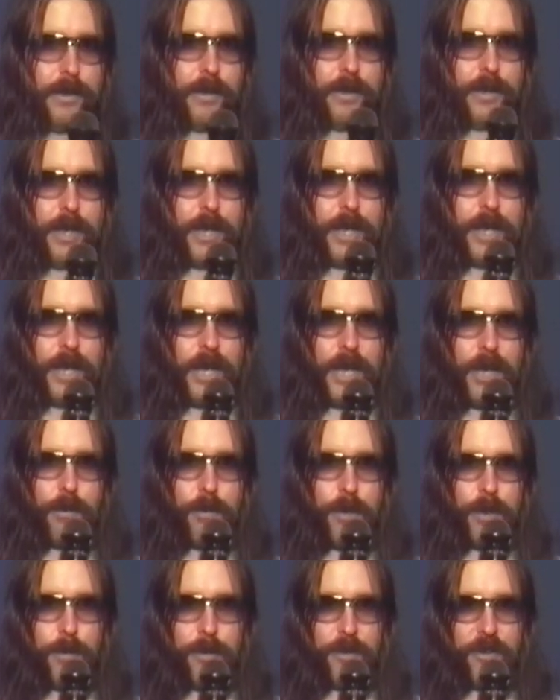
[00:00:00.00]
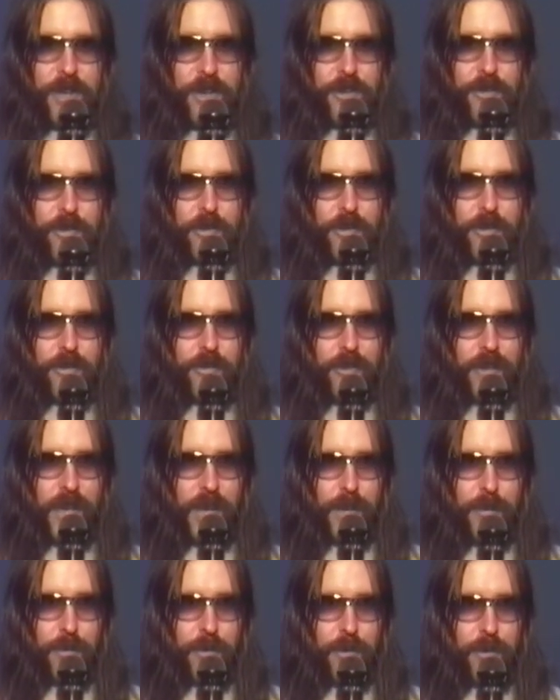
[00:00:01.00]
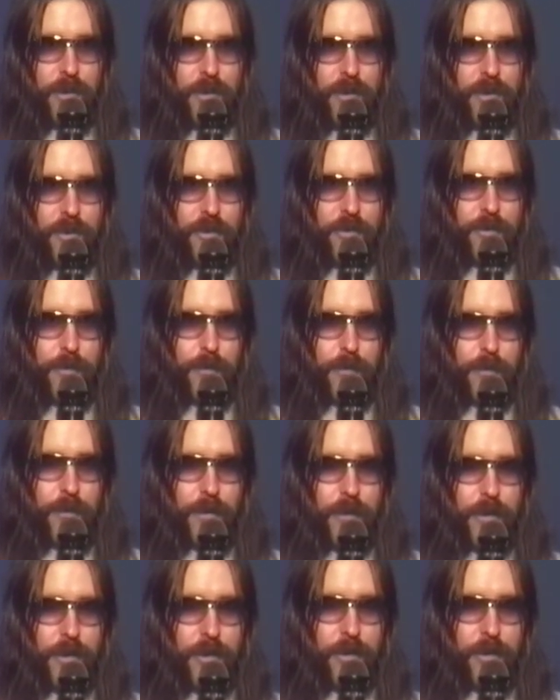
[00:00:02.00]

The colour reproduction on this camera is very